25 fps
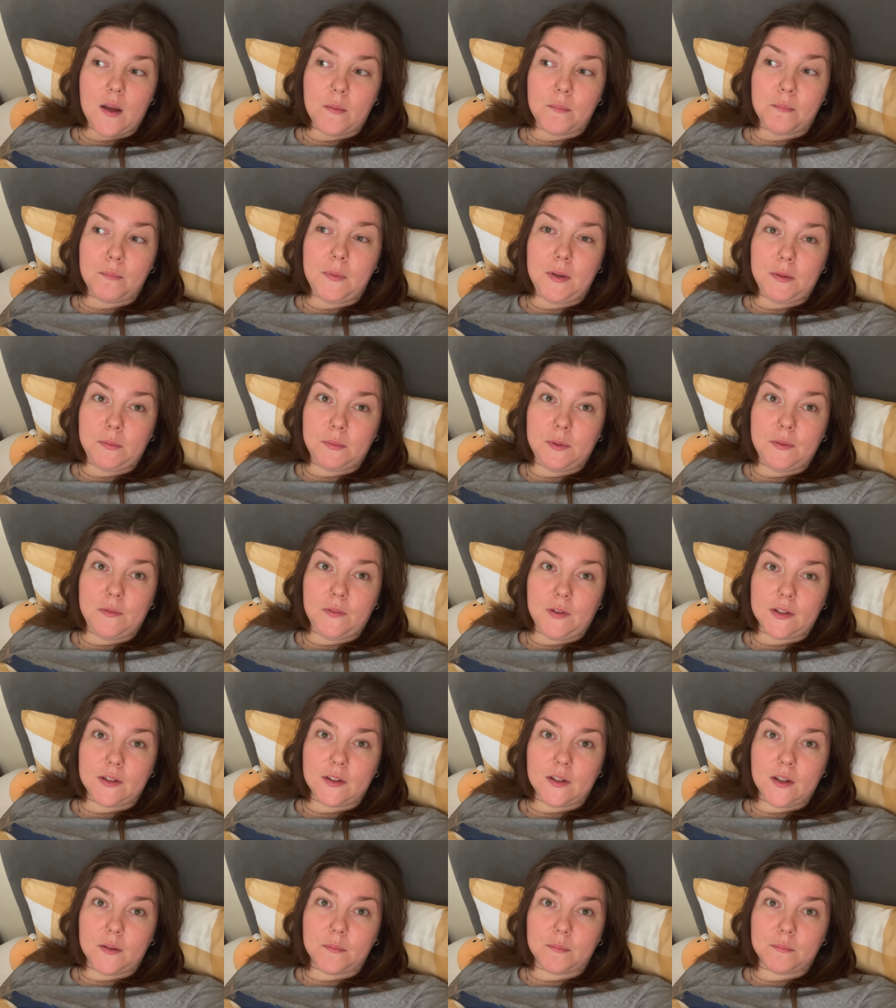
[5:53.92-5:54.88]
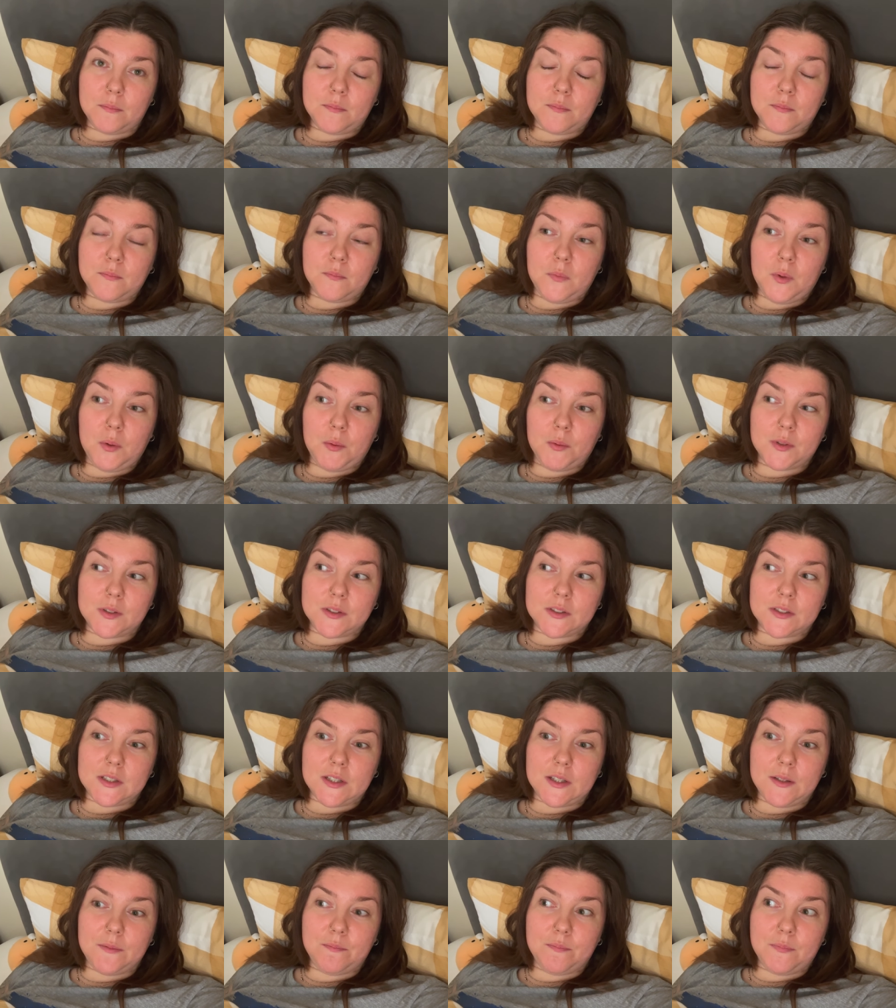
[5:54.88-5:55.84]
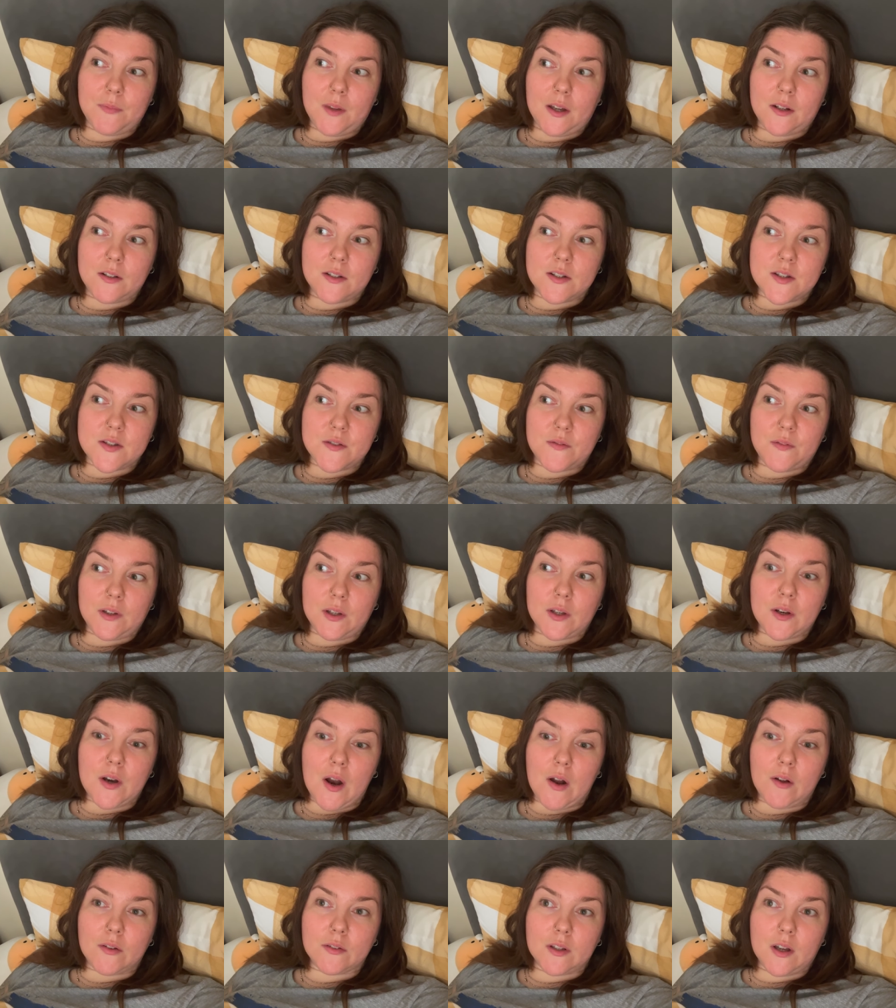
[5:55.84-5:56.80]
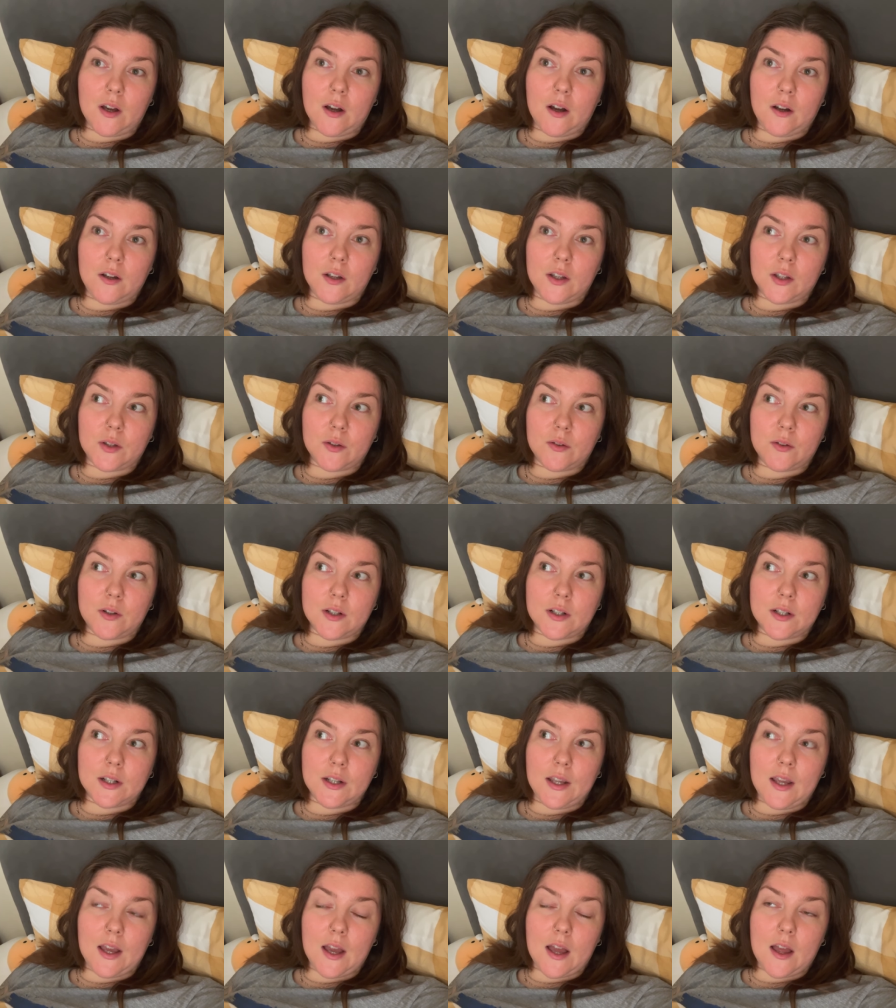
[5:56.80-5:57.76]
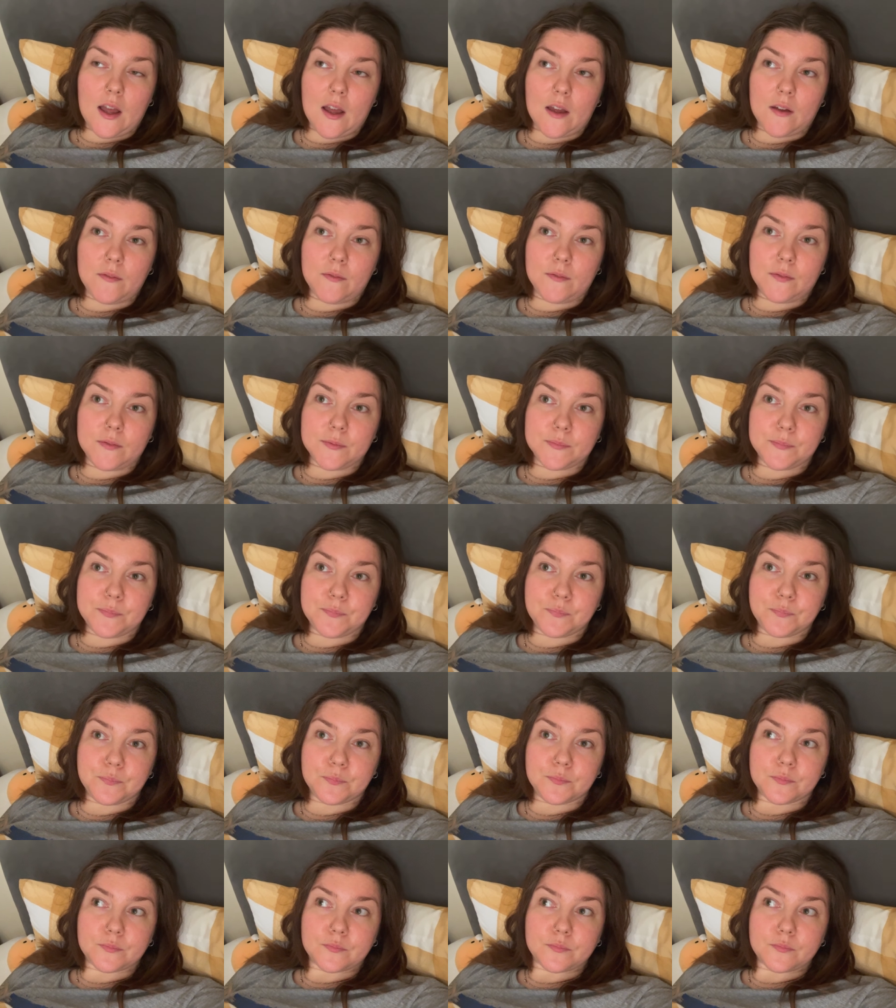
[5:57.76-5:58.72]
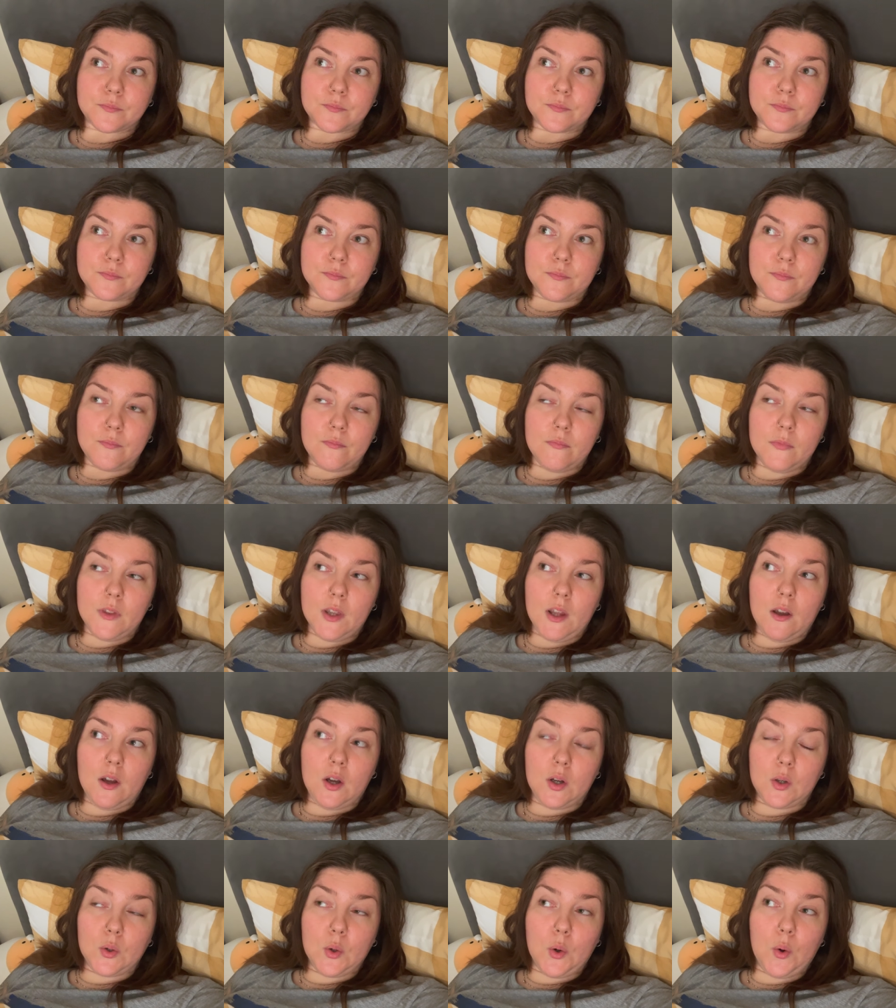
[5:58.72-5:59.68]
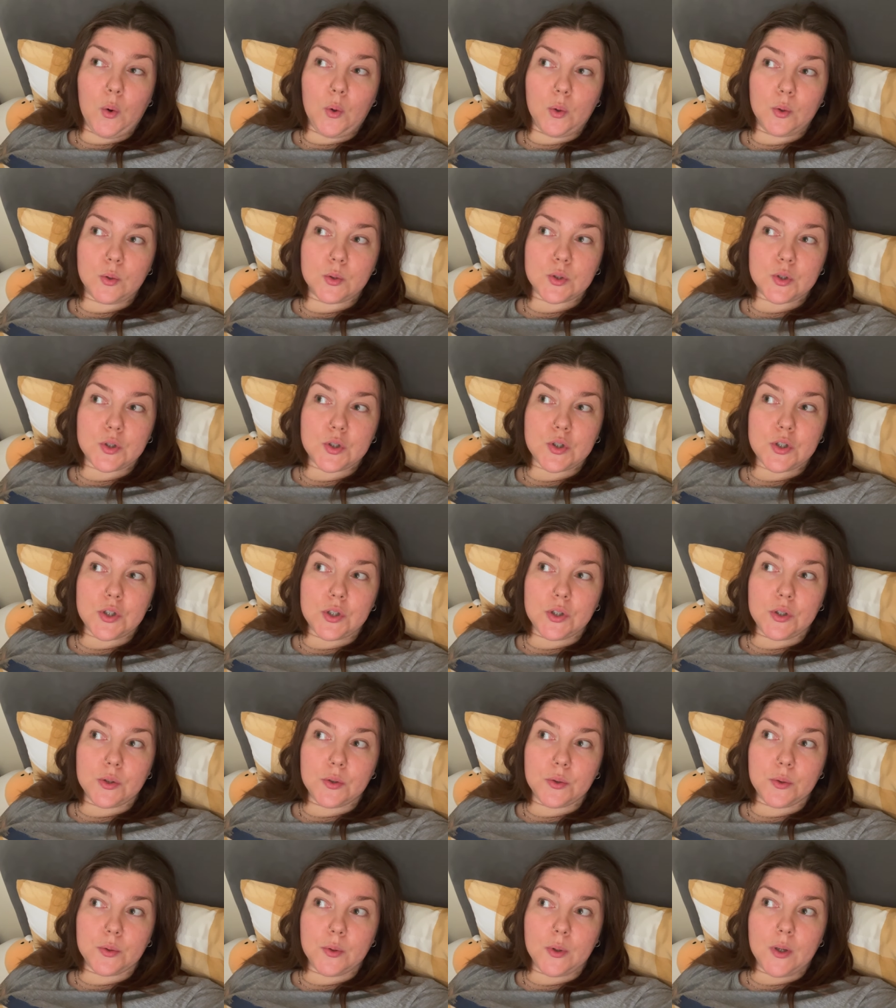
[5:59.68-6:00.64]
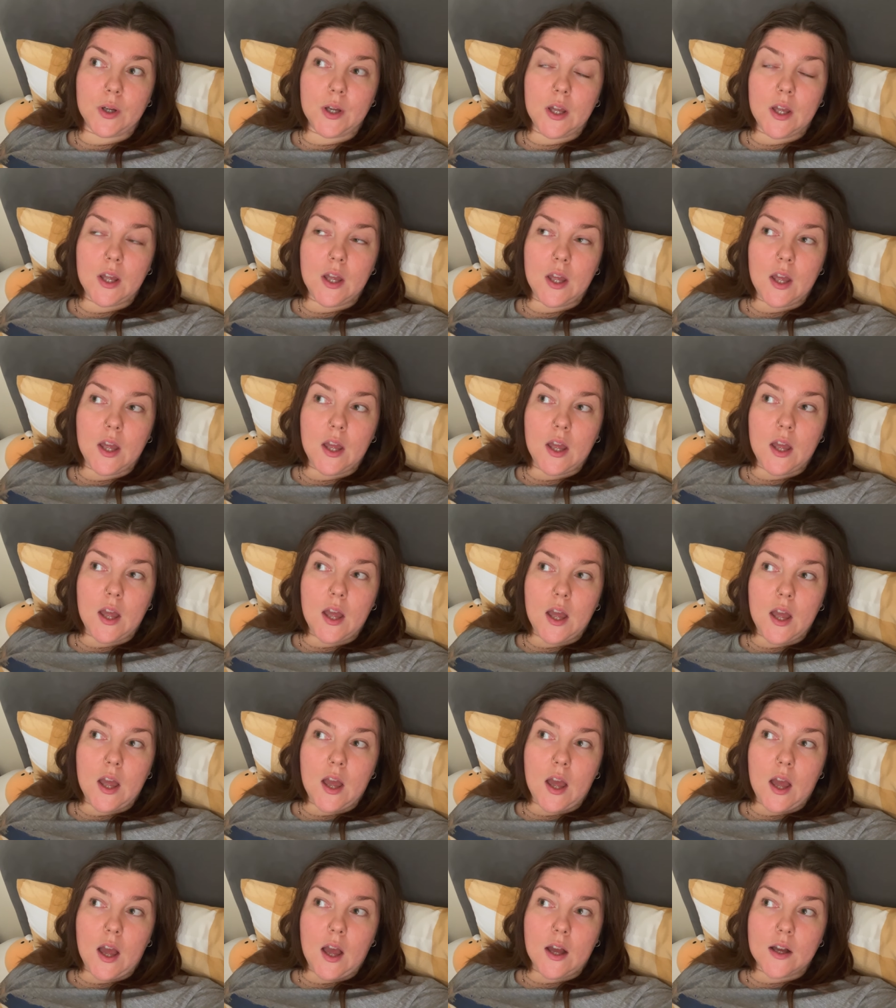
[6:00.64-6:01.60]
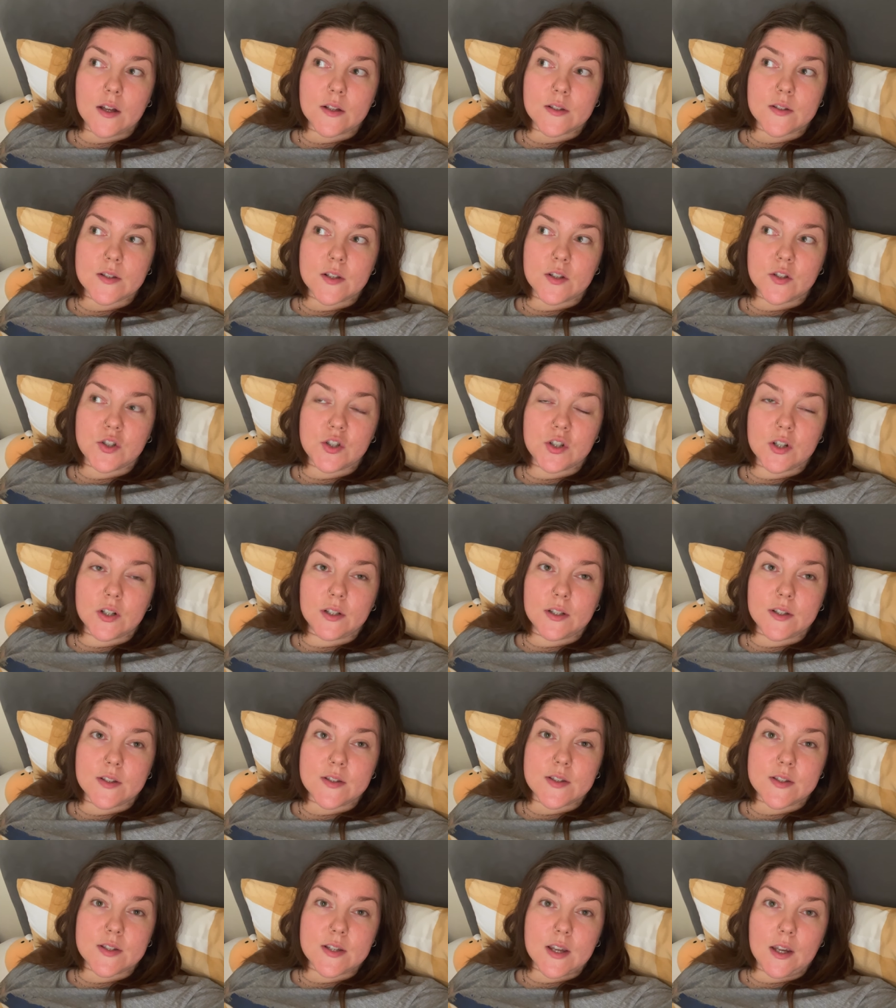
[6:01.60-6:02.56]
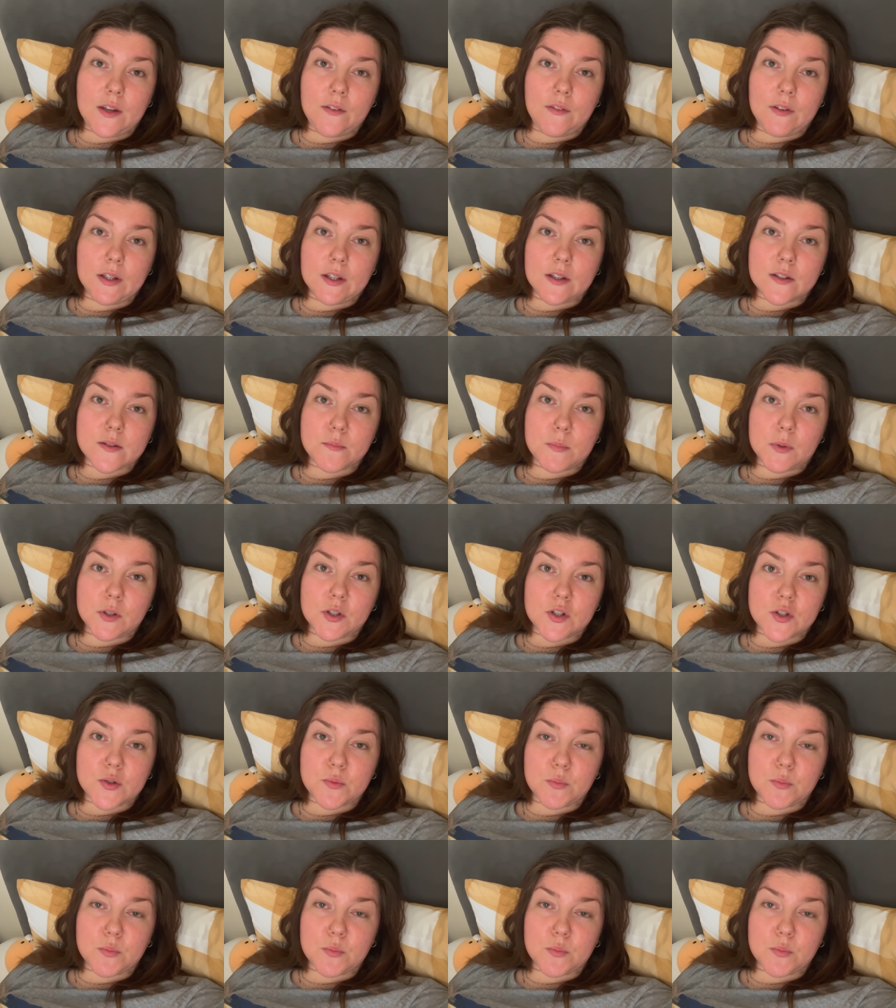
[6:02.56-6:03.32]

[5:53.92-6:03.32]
Maybe Vietnam, we will see. I need to figure out, I currently have a goal to essentially saving as much as